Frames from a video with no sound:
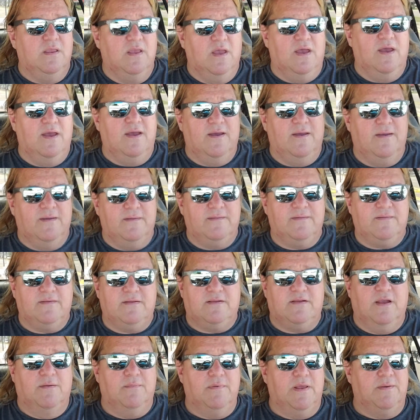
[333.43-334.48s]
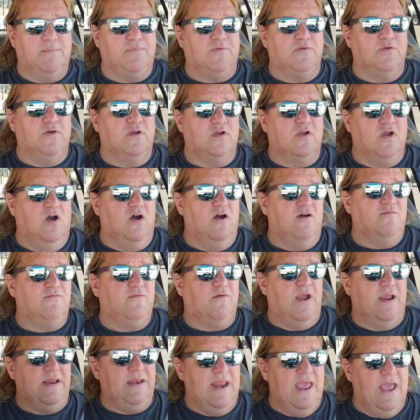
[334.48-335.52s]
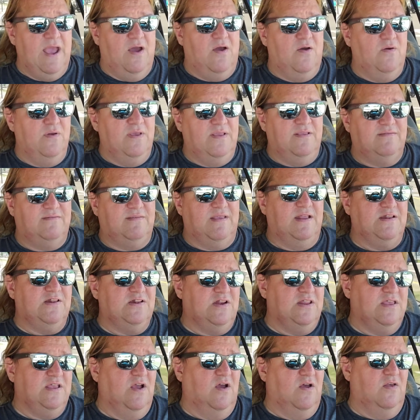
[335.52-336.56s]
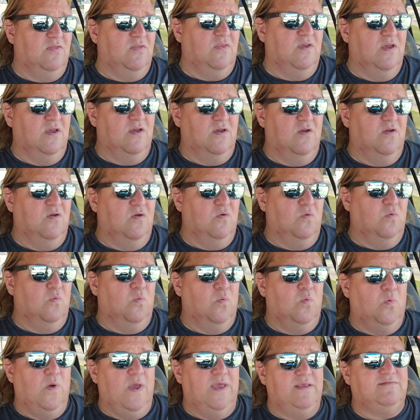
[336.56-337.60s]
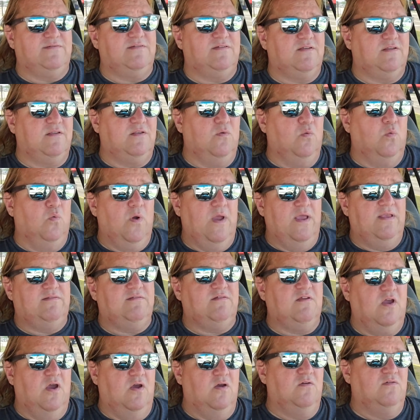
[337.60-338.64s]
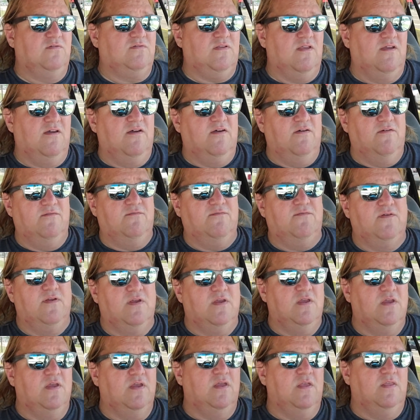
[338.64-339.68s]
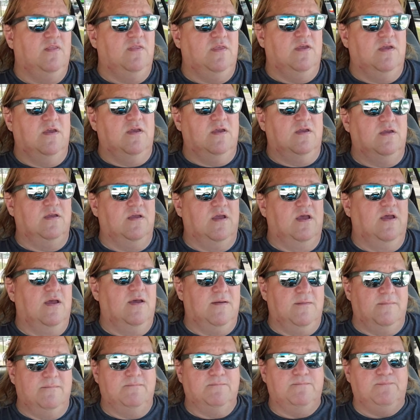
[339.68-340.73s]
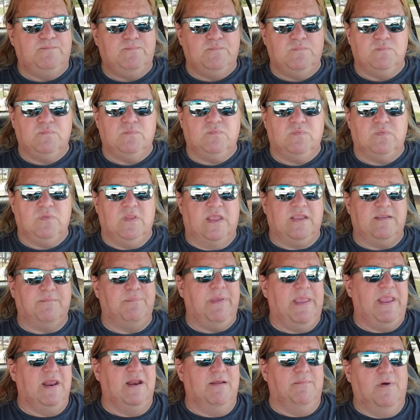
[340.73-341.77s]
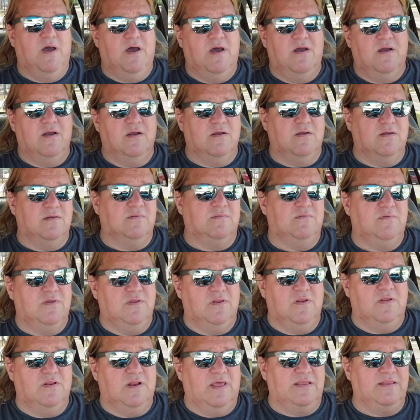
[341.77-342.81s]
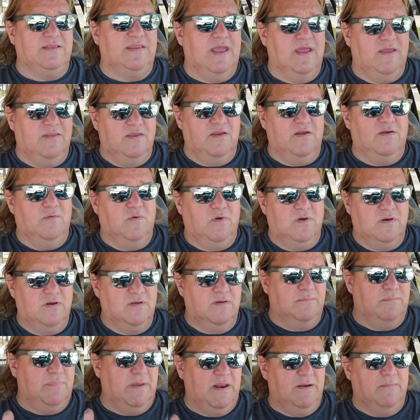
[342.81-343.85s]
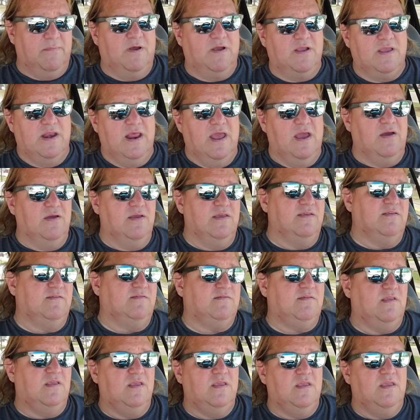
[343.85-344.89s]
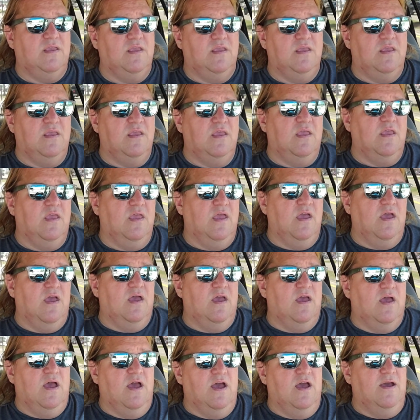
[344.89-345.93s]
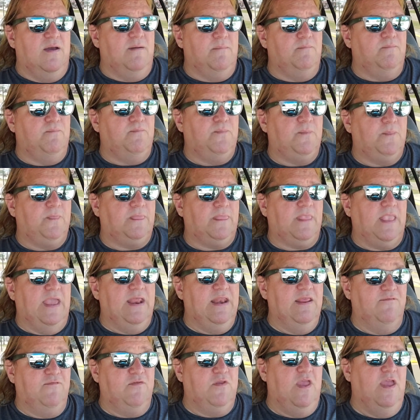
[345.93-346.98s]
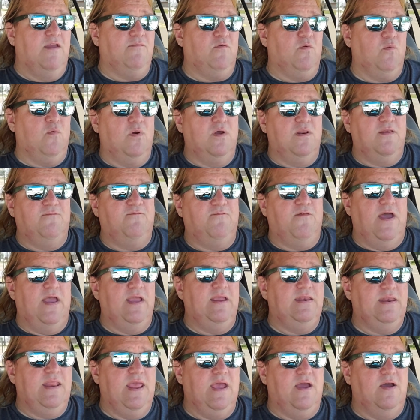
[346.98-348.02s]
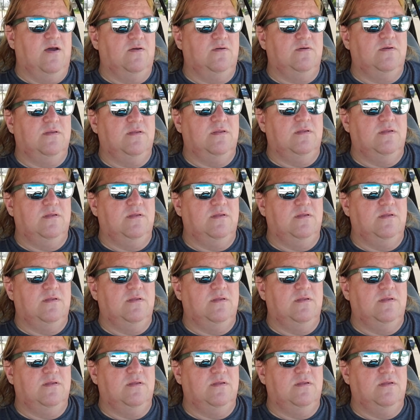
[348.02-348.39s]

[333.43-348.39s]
uh, coming up through the Gulf. Right now, it's actually on the west west coast of the. Um, like Panama or you know like down there where the Panama Canal is. Um, and if you ever want to find out